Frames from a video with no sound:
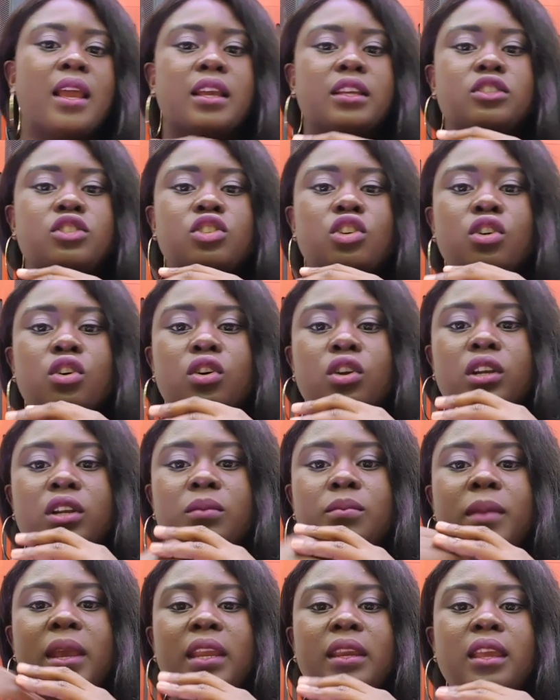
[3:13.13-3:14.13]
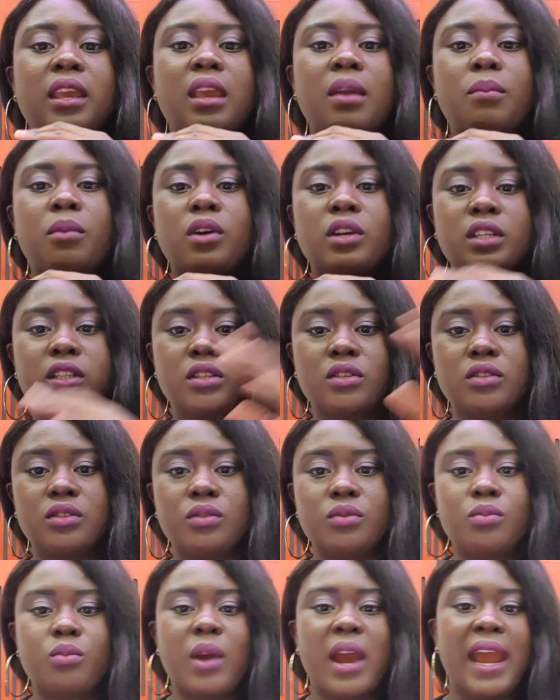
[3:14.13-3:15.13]
is your main keyboardist on
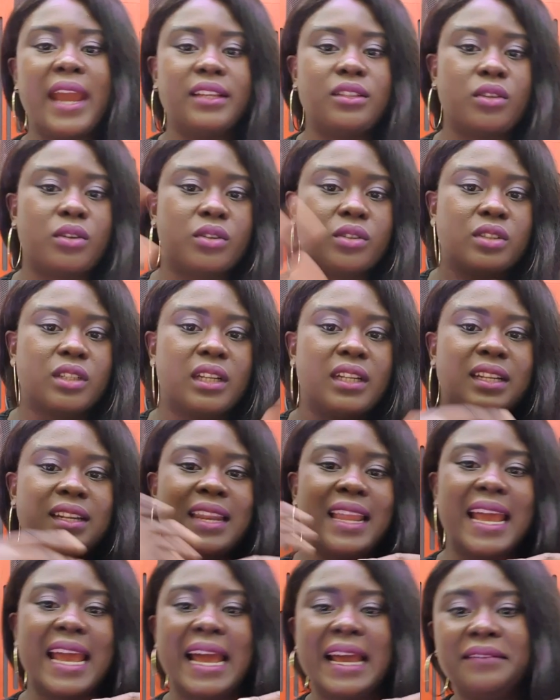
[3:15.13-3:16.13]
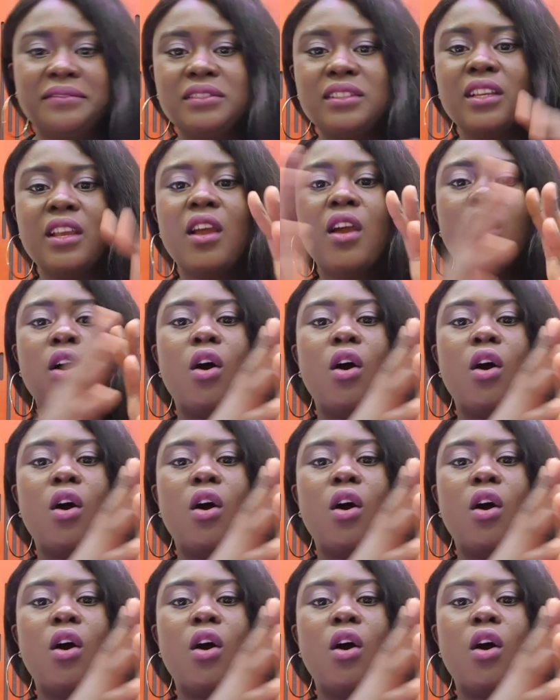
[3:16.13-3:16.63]
the right or on the left,